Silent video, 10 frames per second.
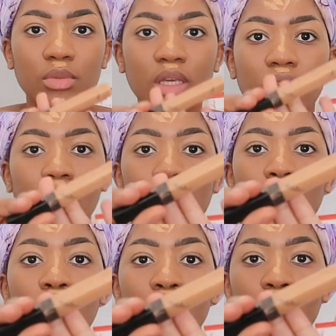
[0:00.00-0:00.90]
Me
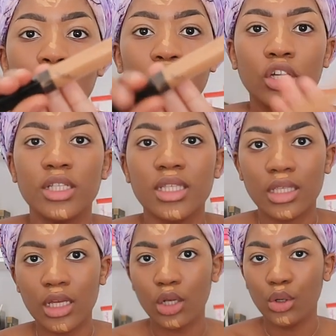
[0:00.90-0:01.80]

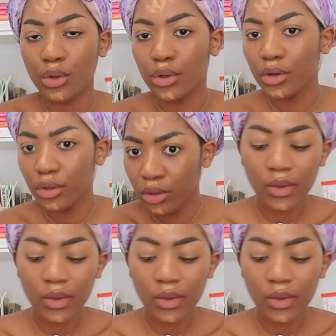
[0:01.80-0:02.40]
concealer.